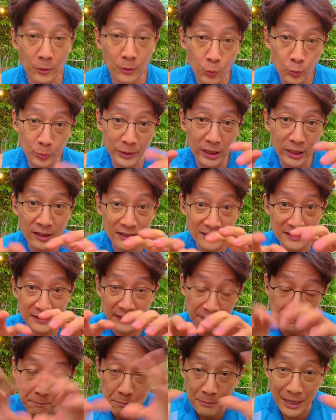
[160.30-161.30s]
because
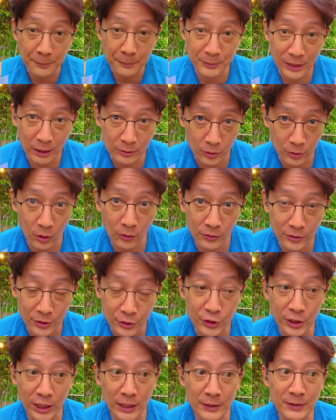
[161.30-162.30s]
they've mapped out all the
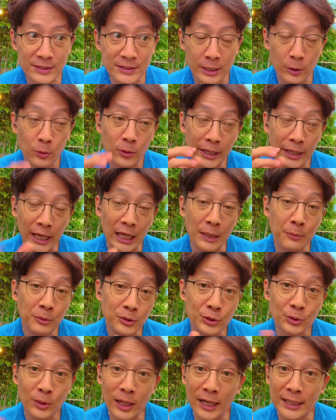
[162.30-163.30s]
genes, they were able
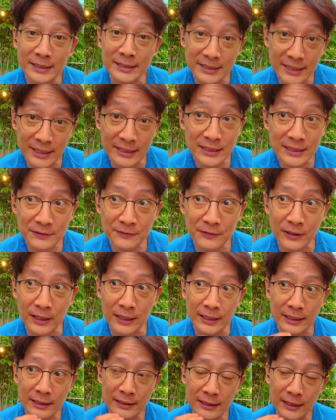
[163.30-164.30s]
to
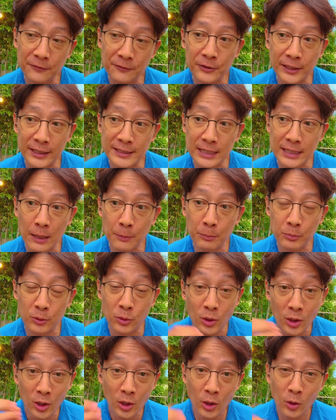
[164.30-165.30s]
identify, like for example,
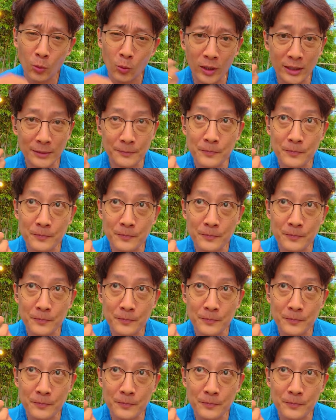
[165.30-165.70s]
what